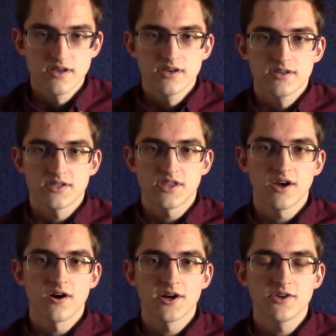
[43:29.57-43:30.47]
So they
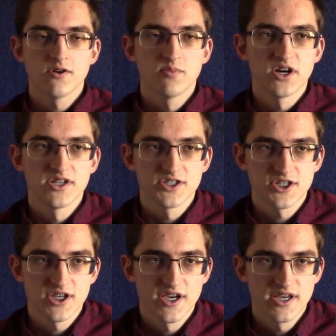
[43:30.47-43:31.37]
argue a
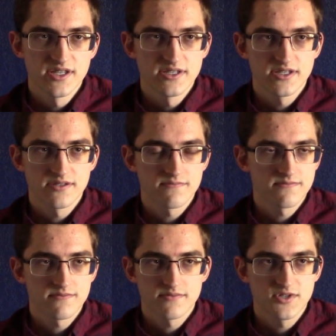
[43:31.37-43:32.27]
bunch, and
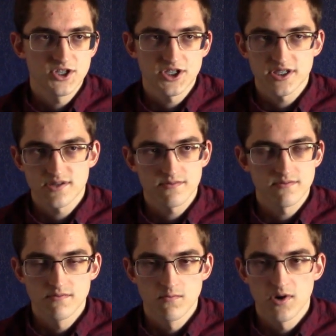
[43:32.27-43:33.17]
just
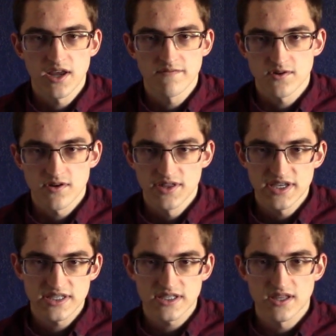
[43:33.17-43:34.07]
whatever. And
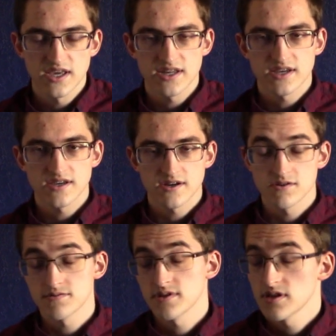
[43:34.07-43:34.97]
then Selena,
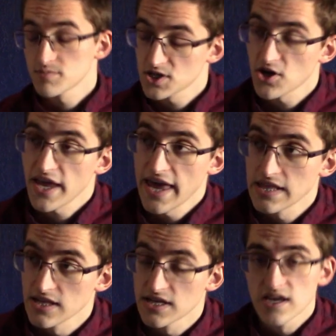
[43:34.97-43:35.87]
or, I'm sorry,
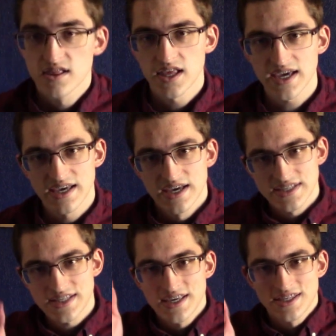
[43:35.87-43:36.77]
Aelin. Like,
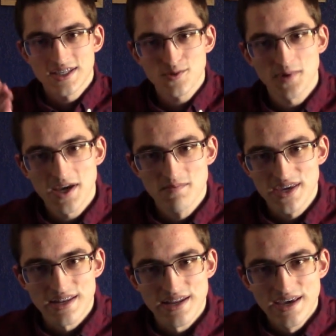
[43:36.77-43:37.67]
see, this is what I
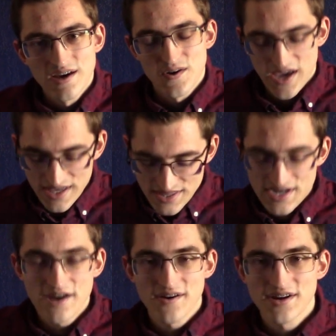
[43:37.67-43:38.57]
mean, okay?
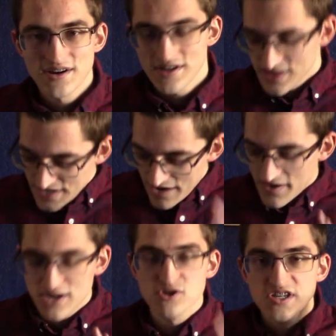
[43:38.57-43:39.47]
The
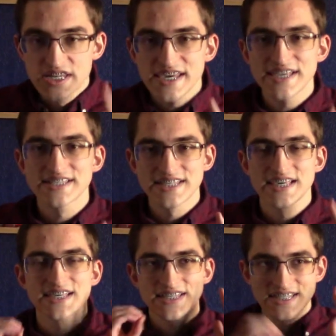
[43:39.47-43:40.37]
narrator needs
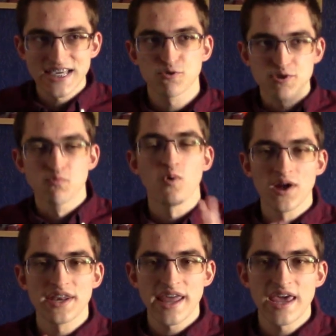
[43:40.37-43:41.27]
to stick with
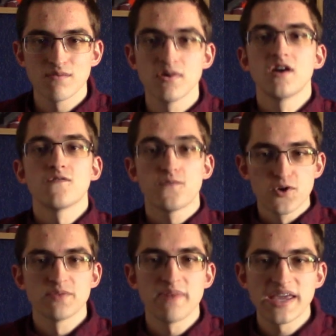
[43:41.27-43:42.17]
one name
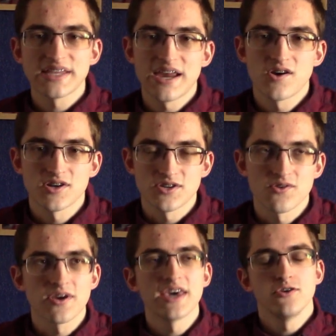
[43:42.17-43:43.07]
for the main
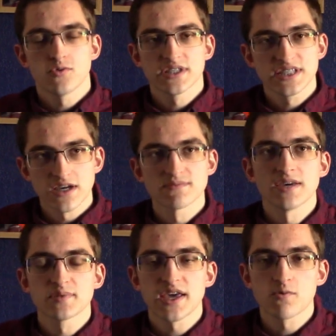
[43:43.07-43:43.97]
character, okay? You can
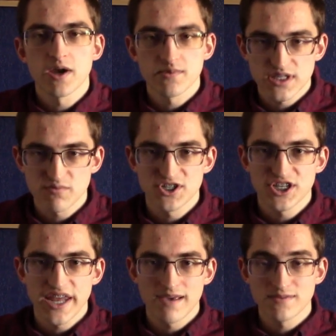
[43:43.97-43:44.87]
sometimes get away with
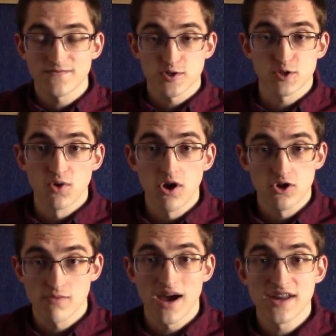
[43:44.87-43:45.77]
switching names for
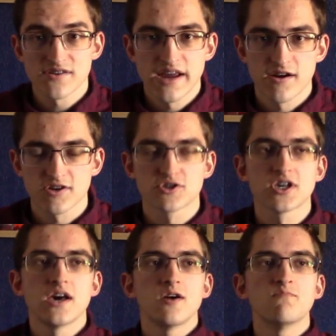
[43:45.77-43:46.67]
smaller, minor characters,
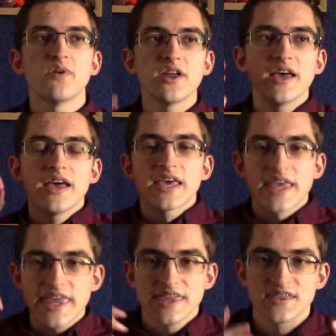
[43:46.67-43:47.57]
but
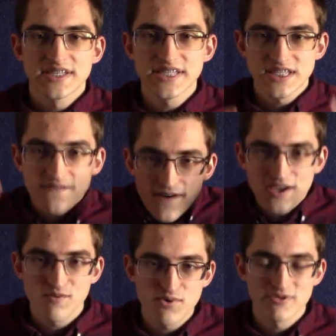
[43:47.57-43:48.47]
this is the
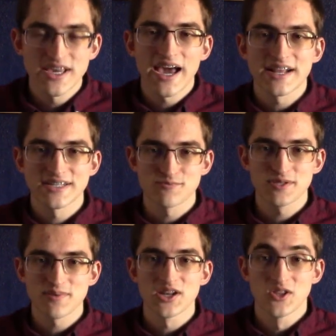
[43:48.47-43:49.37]
fucking protagonist. We
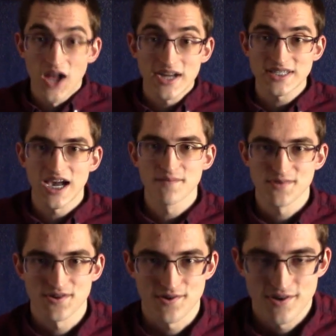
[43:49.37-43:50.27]
spend a lot of time
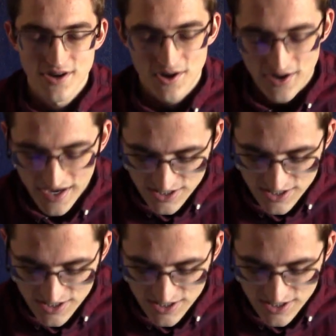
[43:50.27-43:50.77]
with her, okay?